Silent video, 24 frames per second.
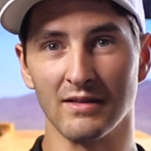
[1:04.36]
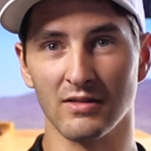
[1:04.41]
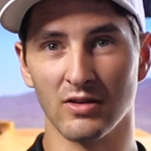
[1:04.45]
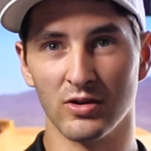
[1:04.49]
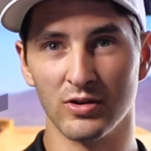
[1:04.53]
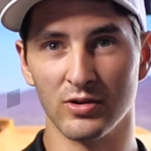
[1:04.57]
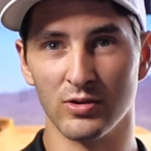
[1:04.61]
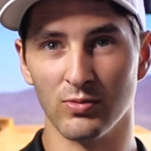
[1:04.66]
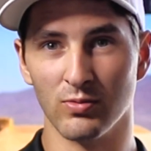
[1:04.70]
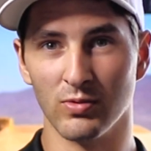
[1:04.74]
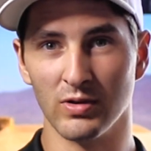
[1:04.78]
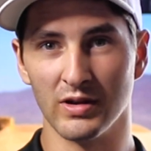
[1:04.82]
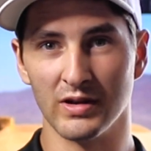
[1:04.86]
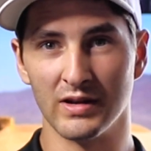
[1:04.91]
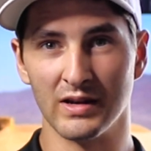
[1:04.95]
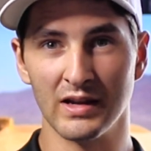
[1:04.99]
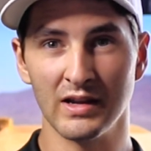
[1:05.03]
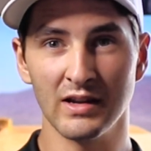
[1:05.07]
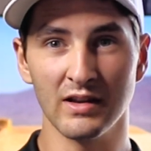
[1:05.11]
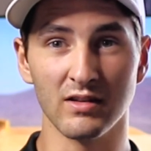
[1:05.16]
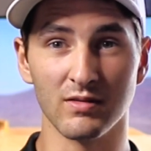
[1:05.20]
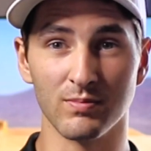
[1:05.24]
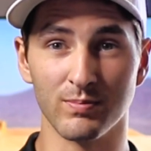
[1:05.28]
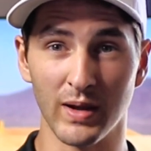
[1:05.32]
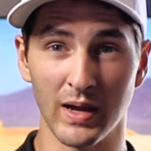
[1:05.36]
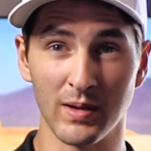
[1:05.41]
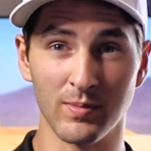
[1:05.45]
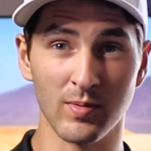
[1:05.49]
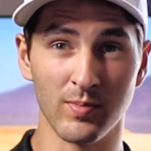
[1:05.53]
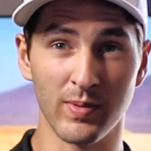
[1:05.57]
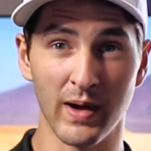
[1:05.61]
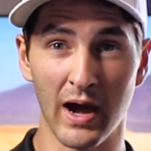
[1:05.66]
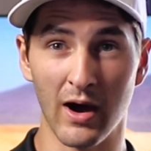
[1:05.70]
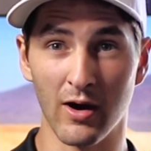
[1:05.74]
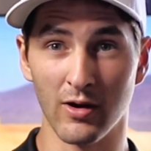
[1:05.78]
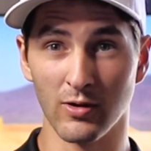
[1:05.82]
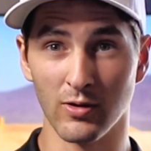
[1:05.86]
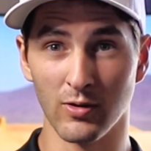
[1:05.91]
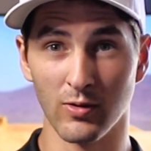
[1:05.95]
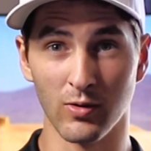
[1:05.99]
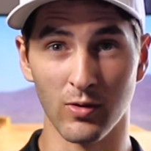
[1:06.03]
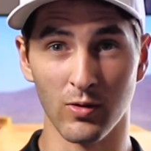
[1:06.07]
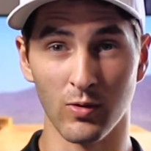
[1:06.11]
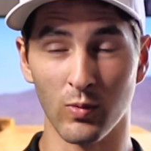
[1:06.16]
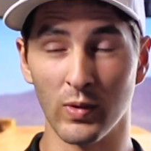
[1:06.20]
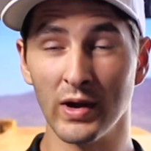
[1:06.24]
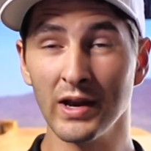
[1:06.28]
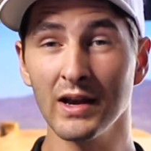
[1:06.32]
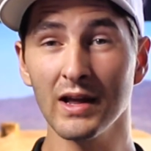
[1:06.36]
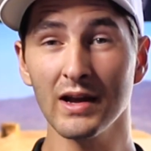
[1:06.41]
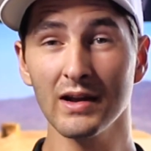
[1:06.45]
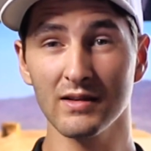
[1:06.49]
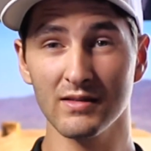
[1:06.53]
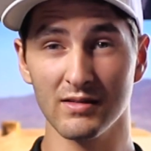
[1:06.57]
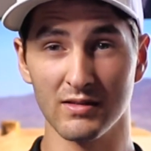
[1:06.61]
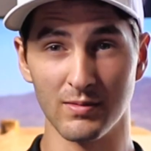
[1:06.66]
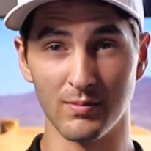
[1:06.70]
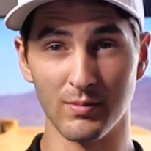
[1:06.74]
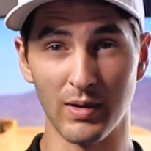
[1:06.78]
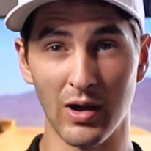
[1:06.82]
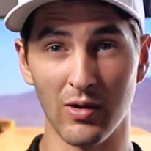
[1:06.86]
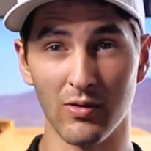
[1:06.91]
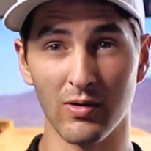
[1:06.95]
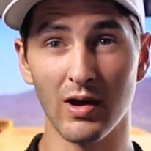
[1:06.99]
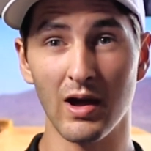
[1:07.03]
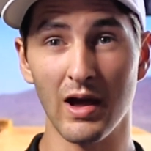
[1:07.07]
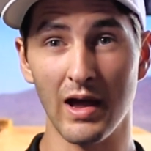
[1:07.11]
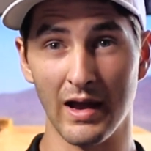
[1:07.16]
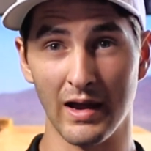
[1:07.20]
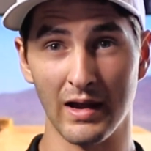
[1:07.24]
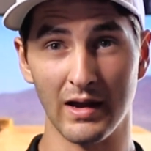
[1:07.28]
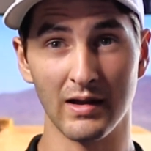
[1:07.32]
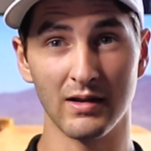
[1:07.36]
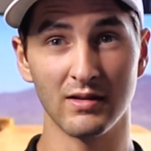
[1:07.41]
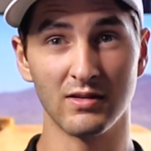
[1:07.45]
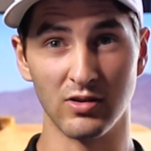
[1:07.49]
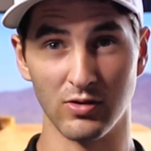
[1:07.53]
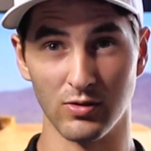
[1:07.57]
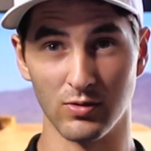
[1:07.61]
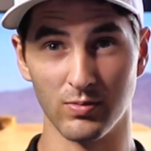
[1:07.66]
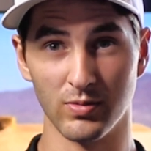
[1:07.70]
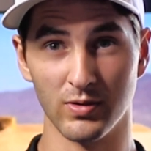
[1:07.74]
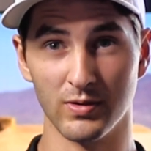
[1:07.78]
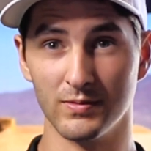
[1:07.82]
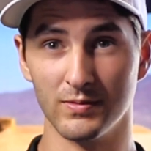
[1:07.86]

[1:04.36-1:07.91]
all you really need is baby powder or Windex to mount a tube.